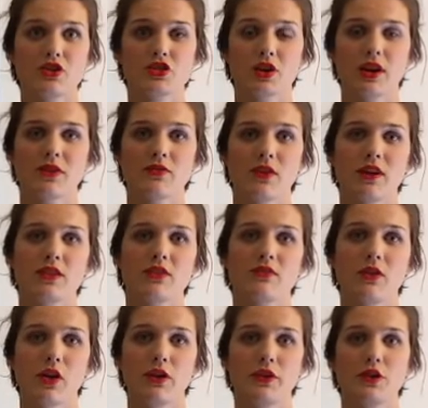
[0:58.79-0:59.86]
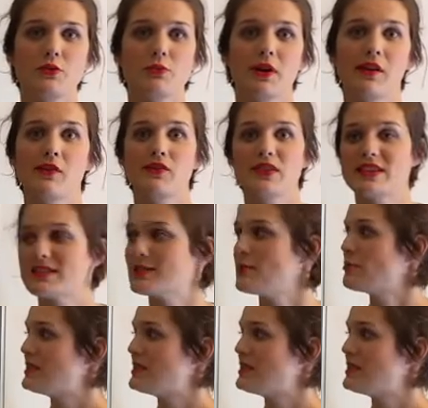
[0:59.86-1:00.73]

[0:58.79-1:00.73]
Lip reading: try and find the volume of this